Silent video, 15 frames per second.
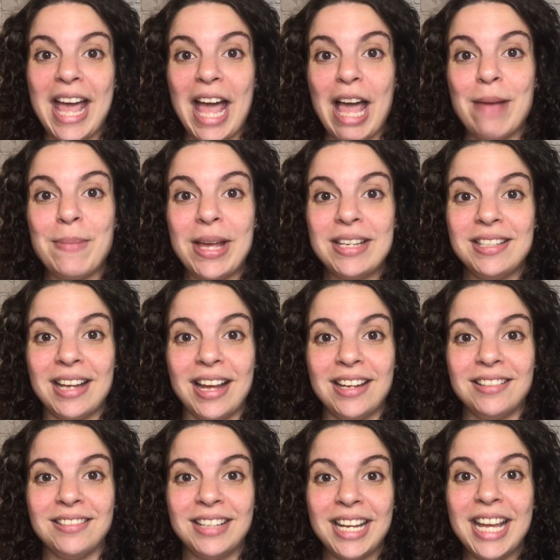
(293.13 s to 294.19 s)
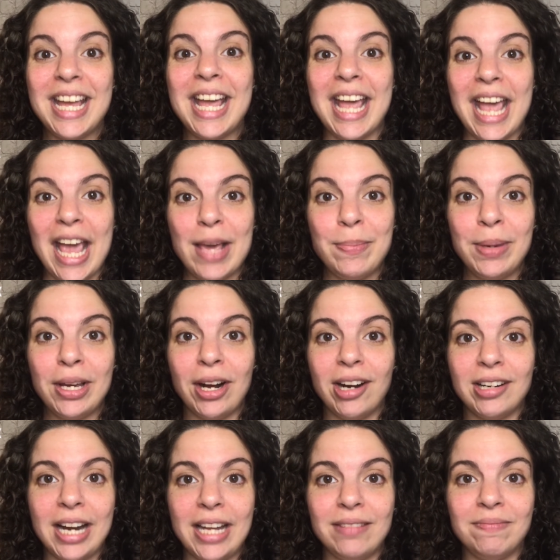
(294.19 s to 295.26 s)
MSN,
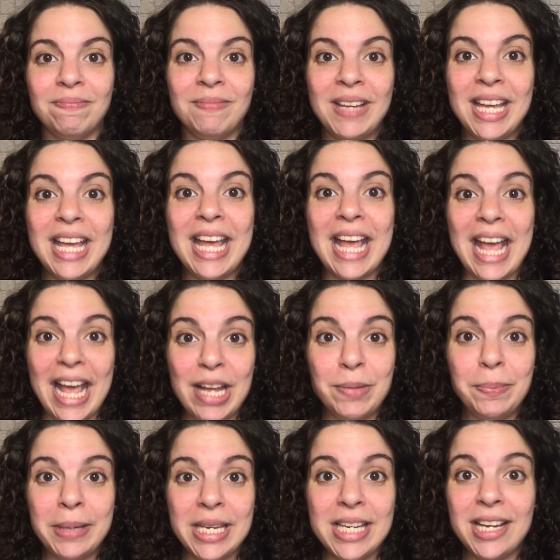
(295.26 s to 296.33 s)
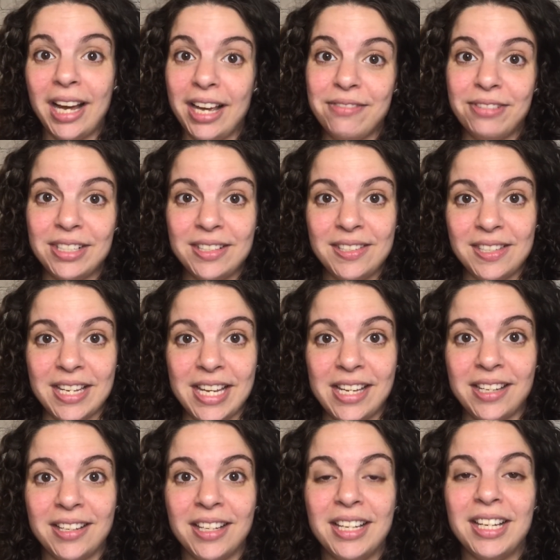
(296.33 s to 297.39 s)
APRN,
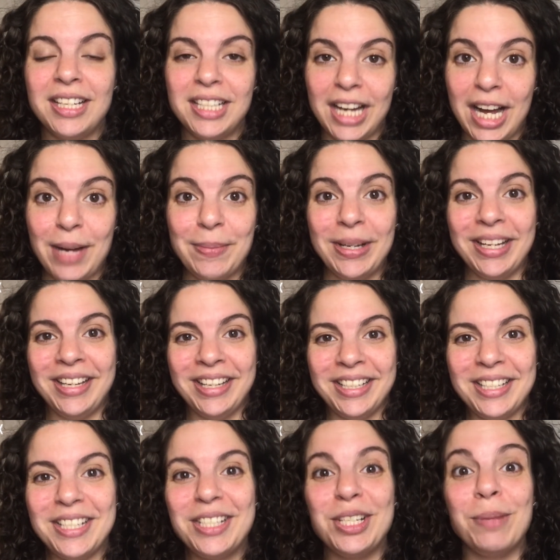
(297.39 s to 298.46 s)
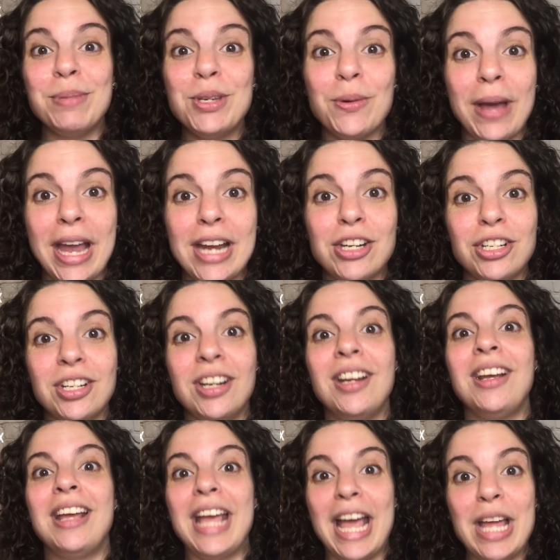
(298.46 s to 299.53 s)
NP-C, comma, WHNP,
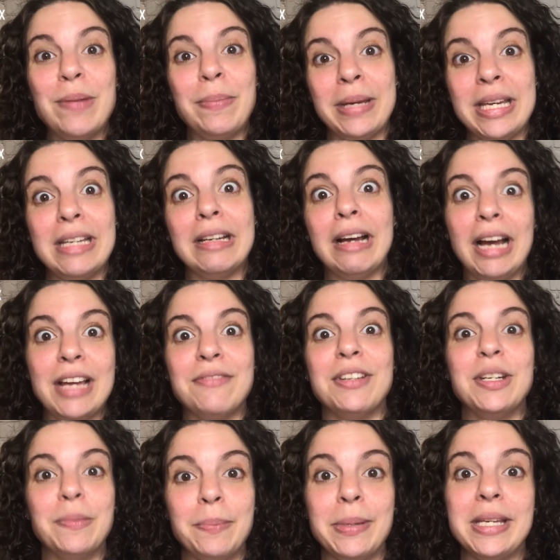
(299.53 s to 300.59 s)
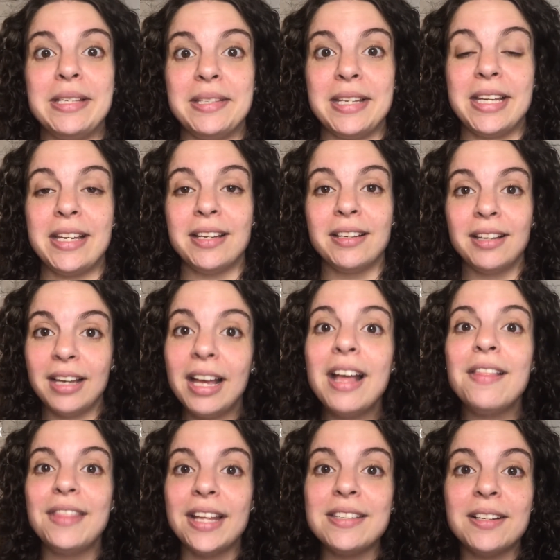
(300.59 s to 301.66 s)
NP-BC.
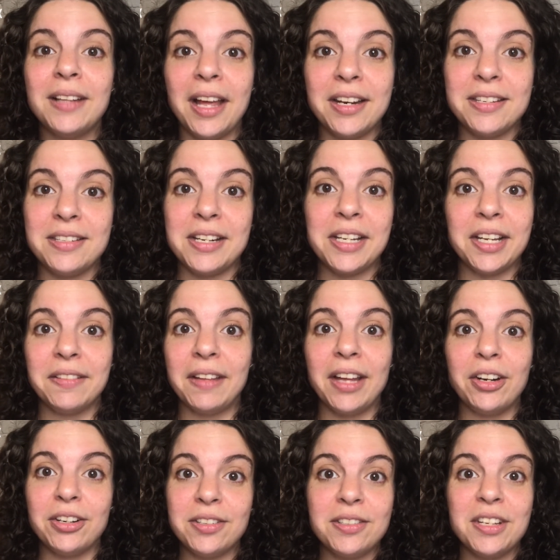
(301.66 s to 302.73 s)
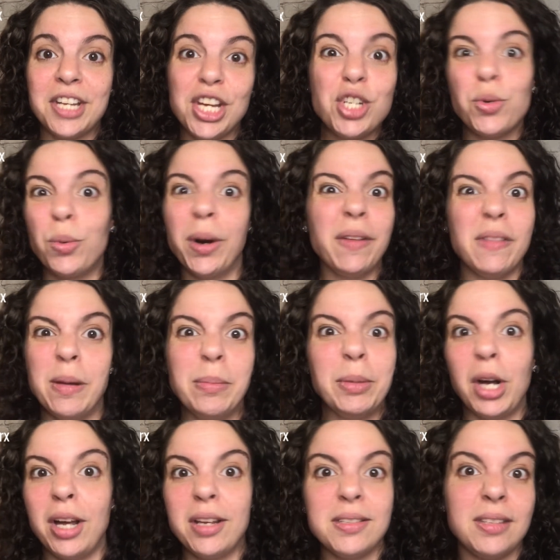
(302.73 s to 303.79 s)
That's a lot of stinking letters. Each one of them
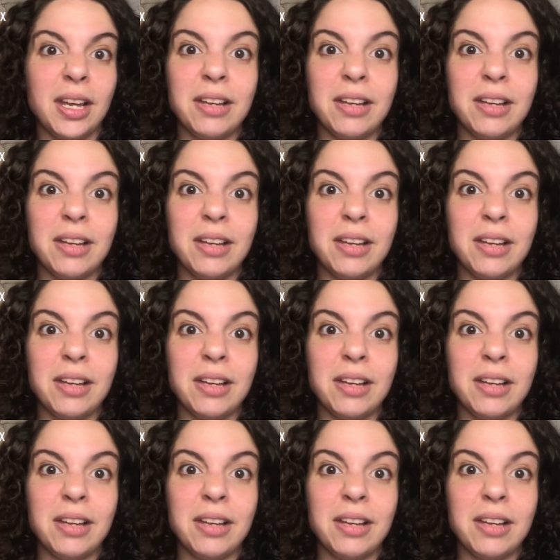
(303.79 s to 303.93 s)
costs like